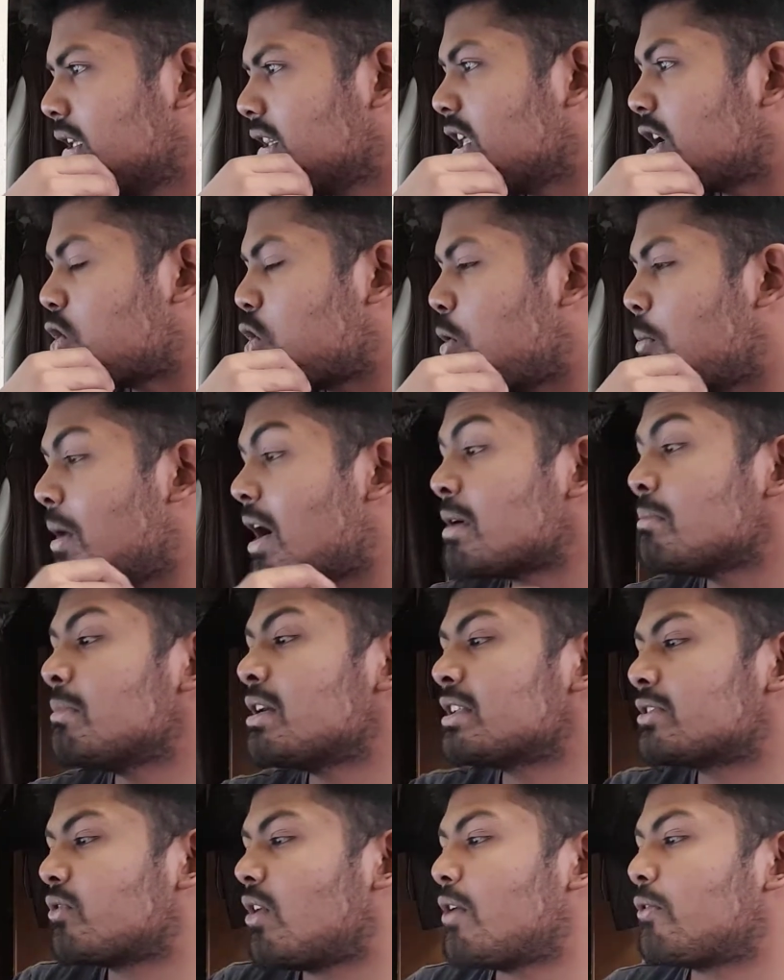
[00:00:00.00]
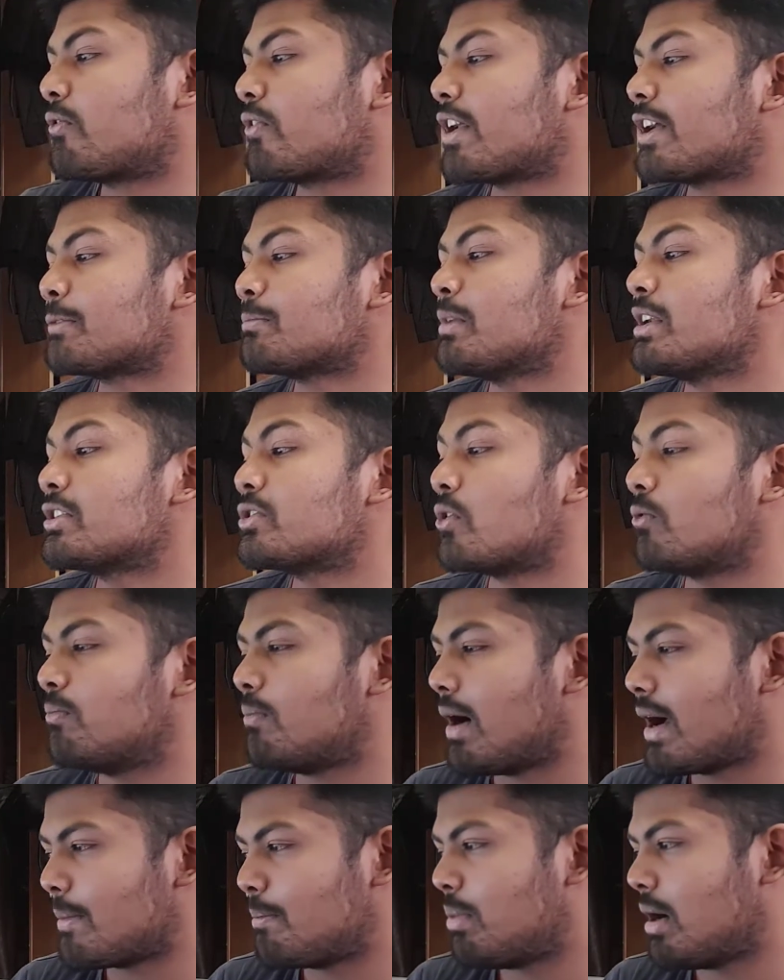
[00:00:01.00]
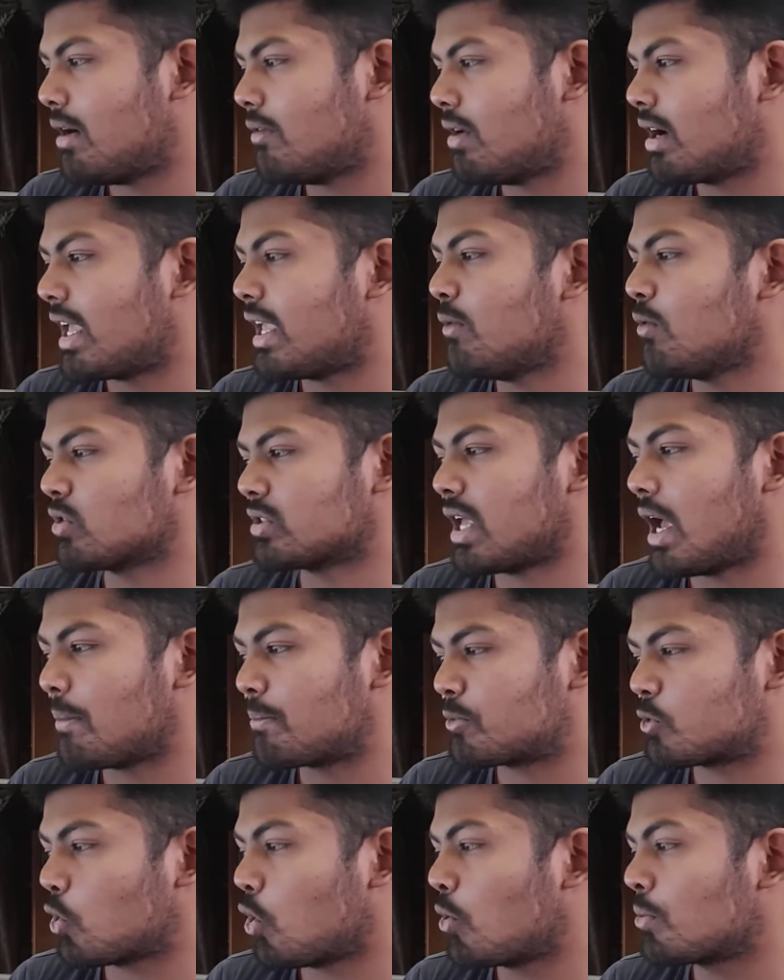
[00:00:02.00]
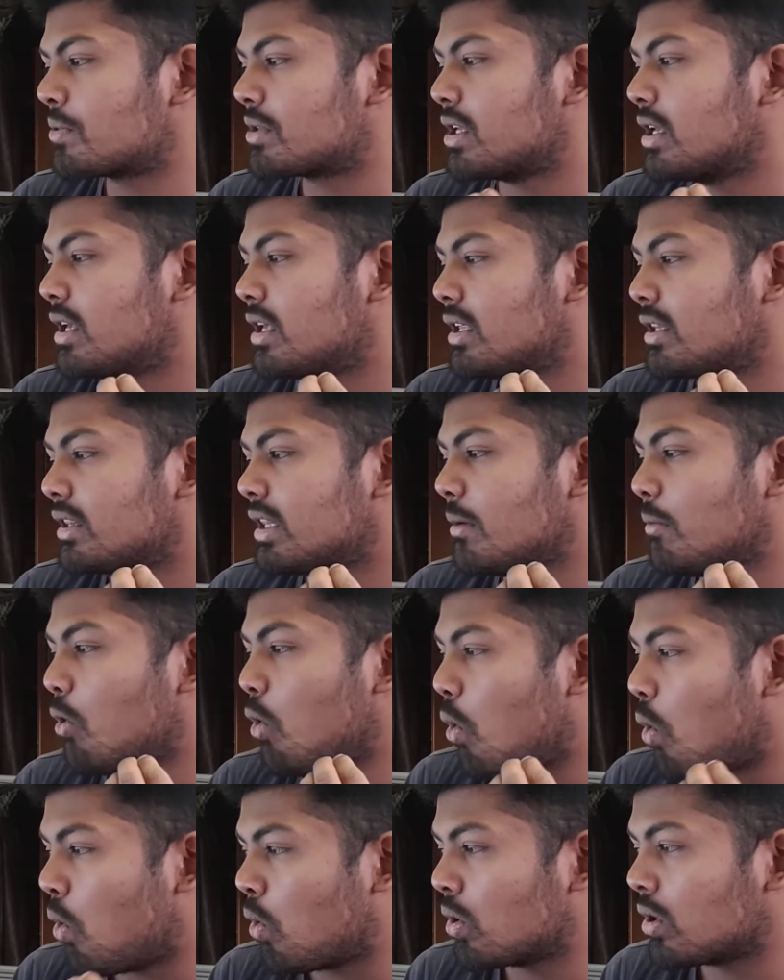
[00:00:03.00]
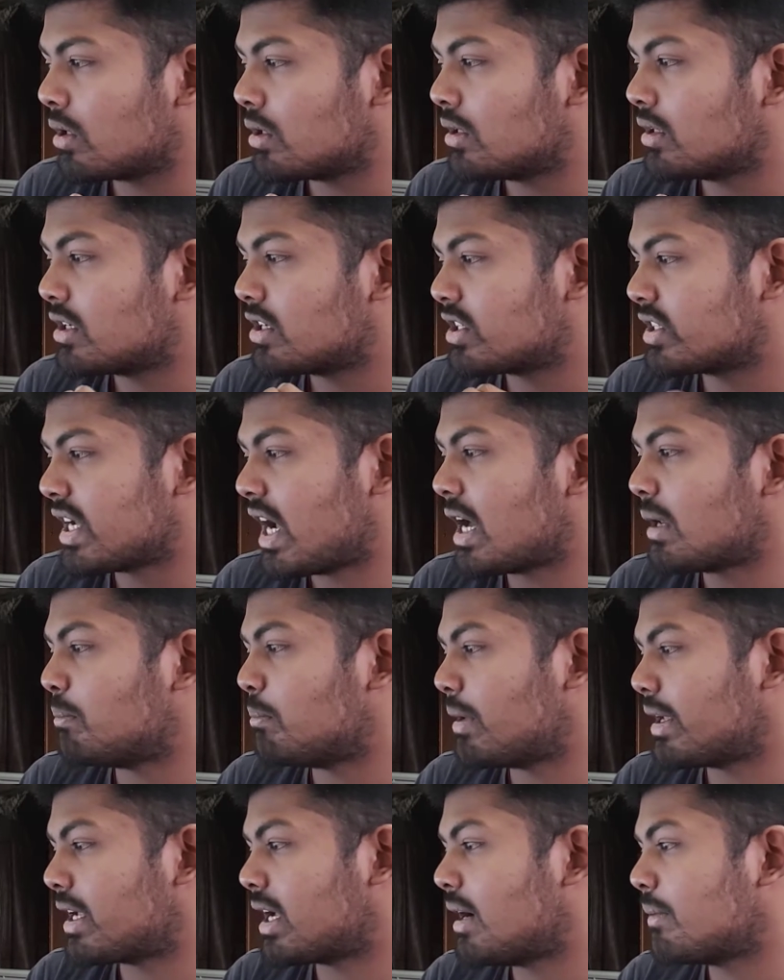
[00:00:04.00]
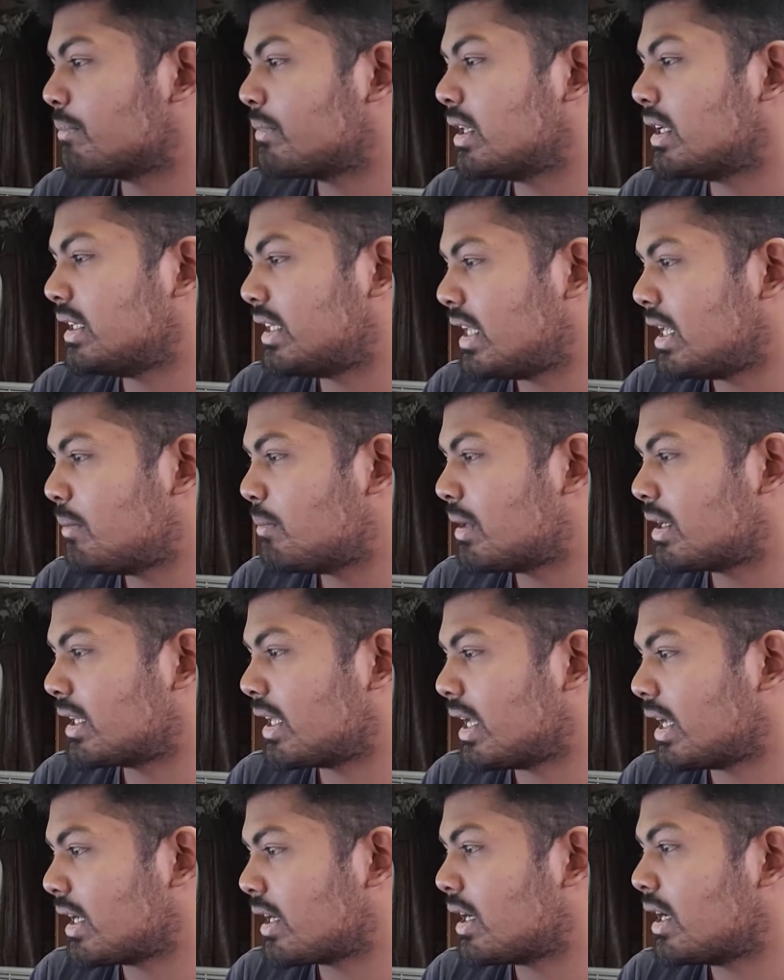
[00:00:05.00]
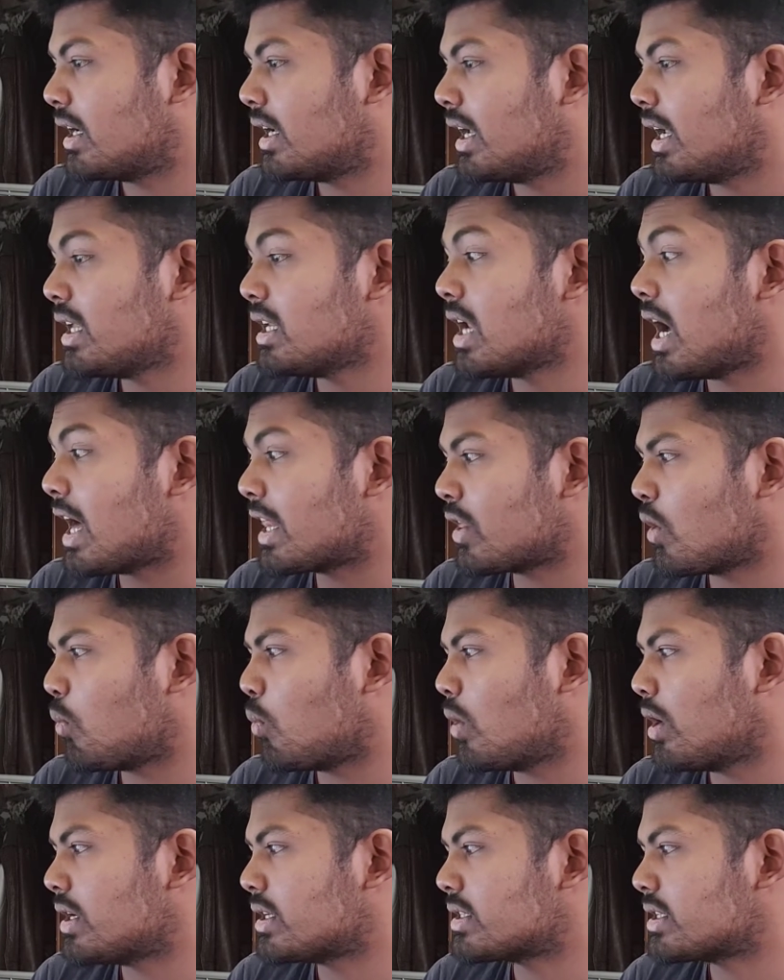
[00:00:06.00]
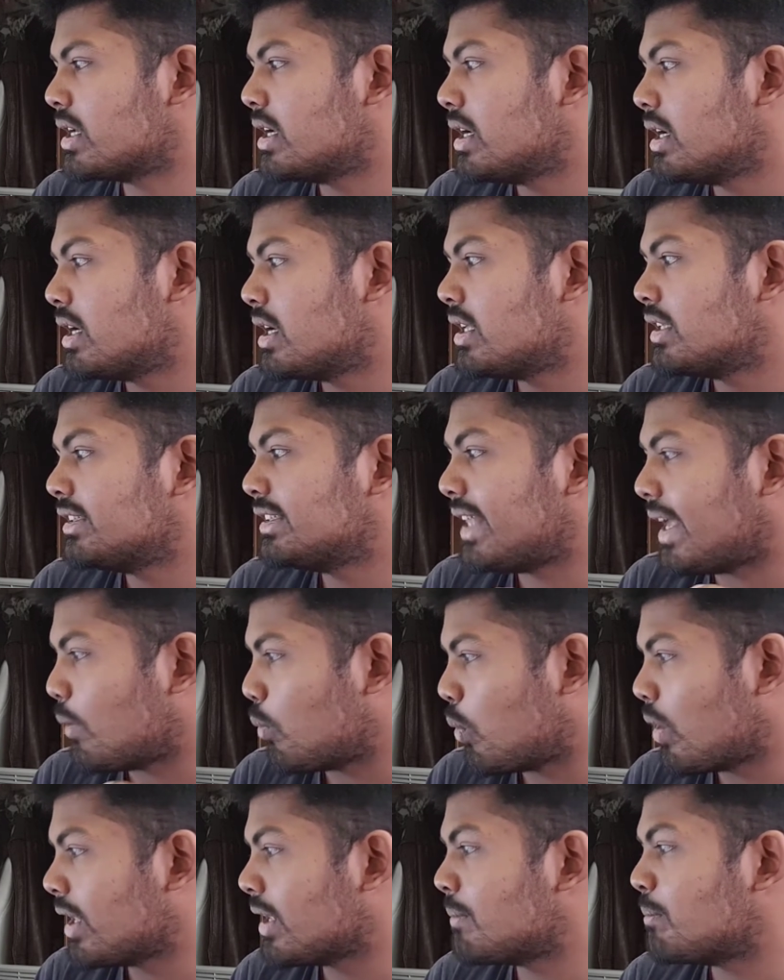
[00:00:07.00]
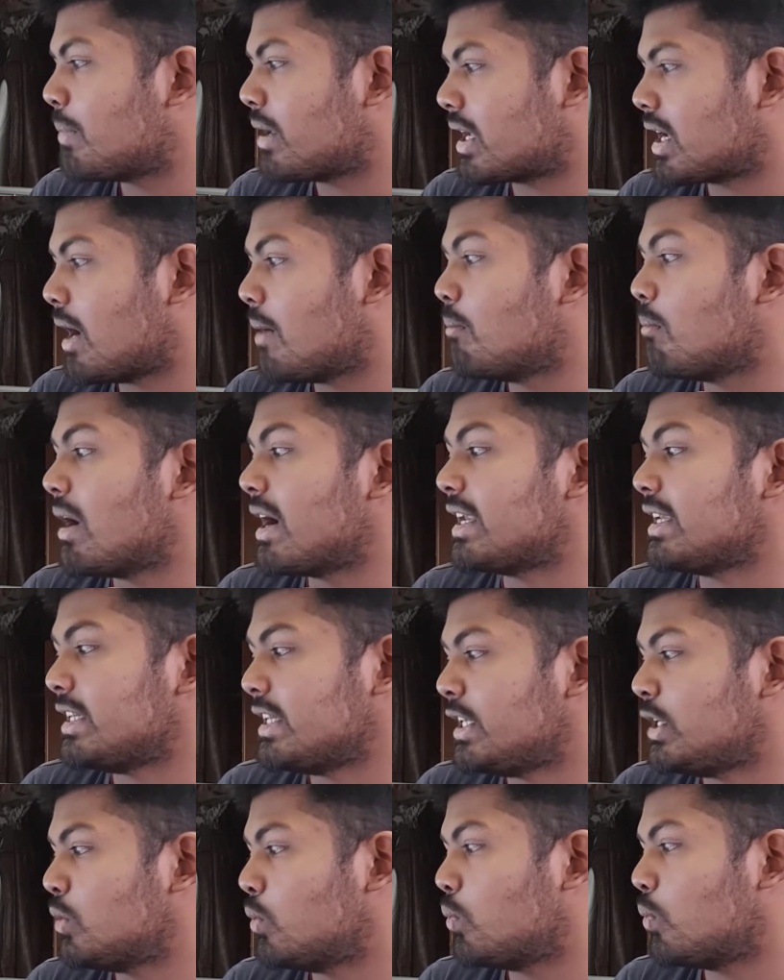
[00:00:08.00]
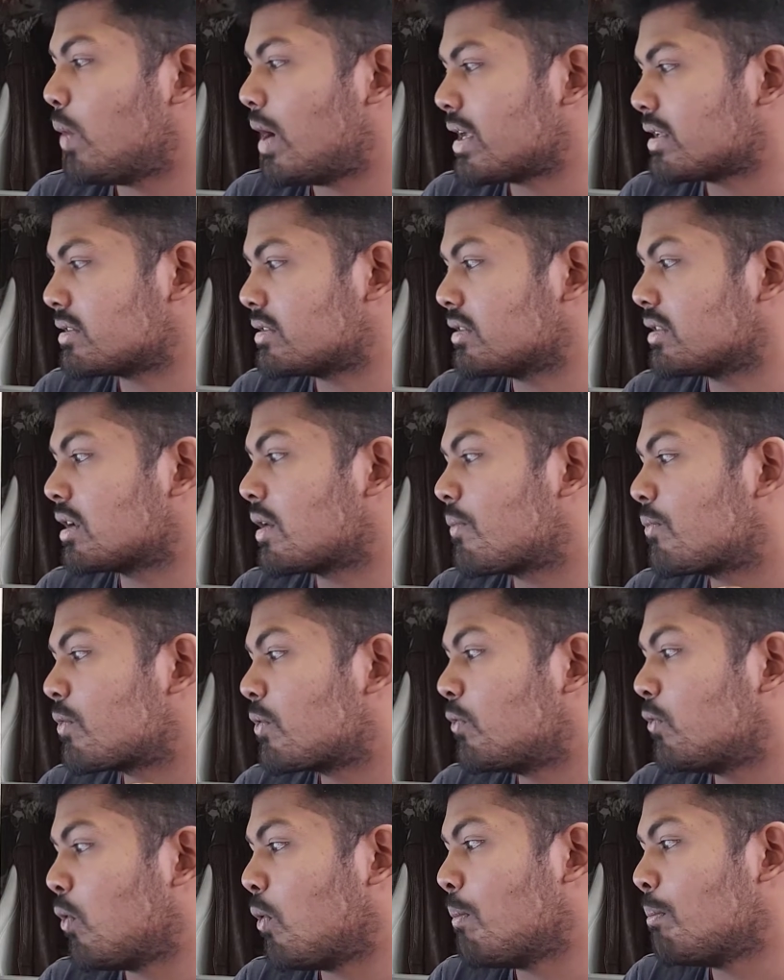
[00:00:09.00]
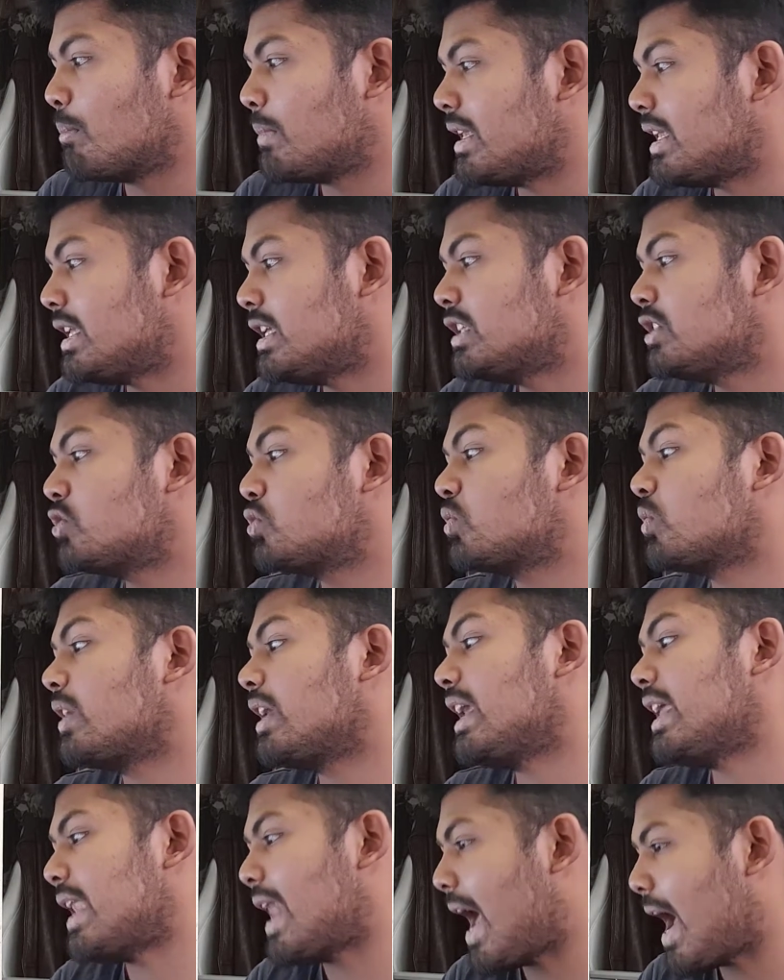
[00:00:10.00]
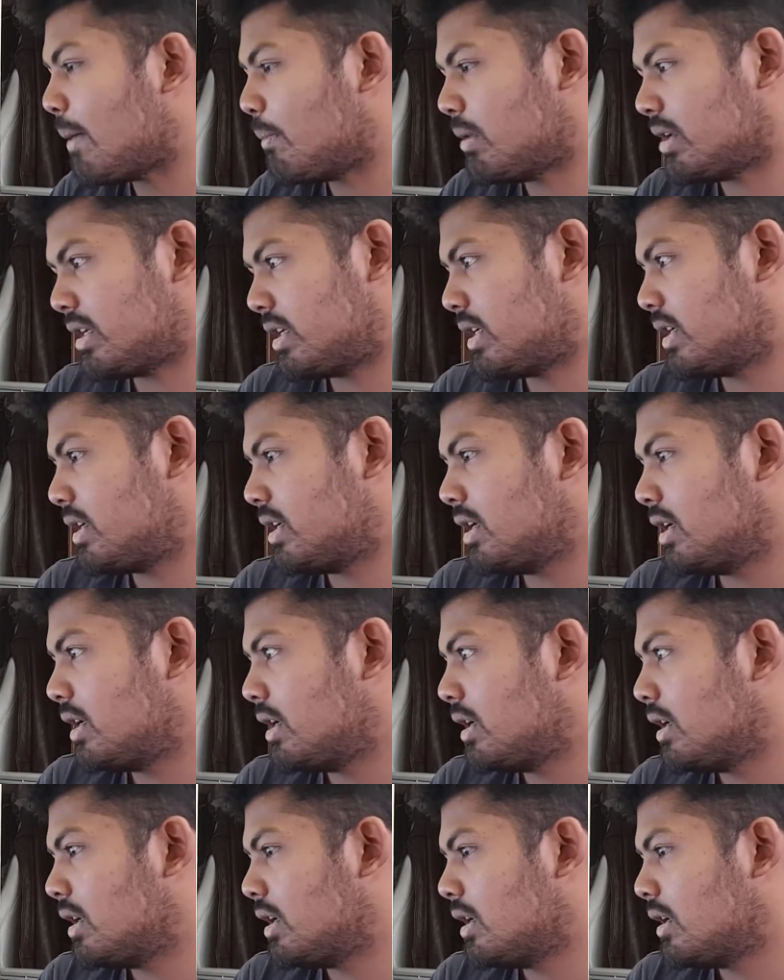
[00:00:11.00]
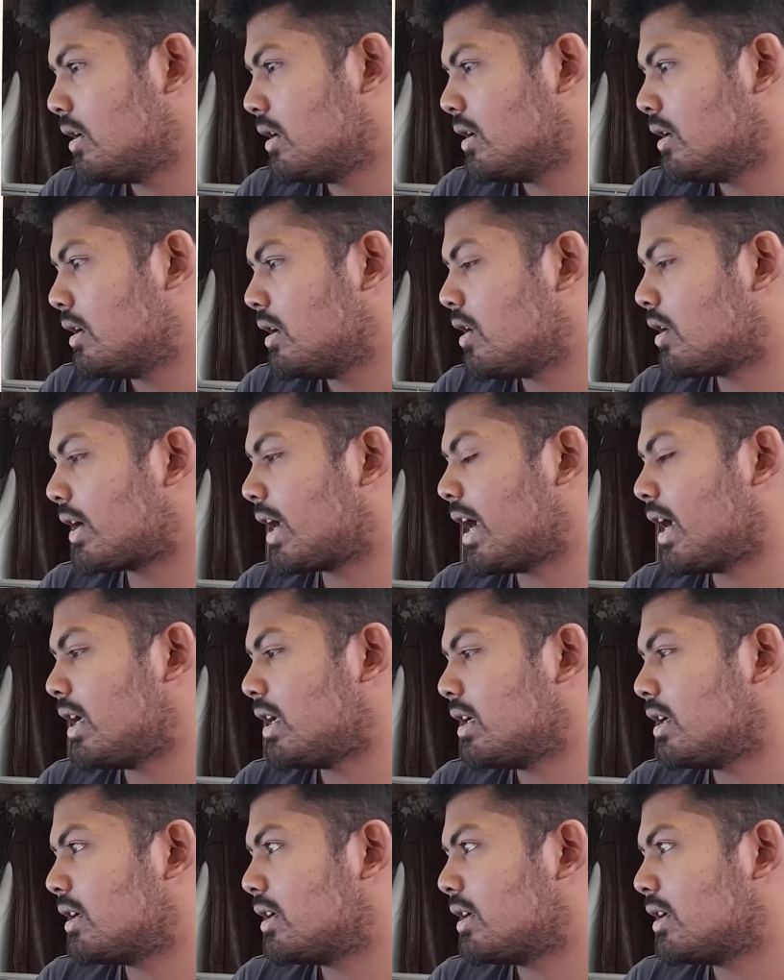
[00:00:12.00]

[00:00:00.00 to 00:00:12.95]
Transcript: The commandments were fragments of my power. He was absorbed. They all shall become the Demon King. In other words, they will become my new vassal for me to inhabit. Okay.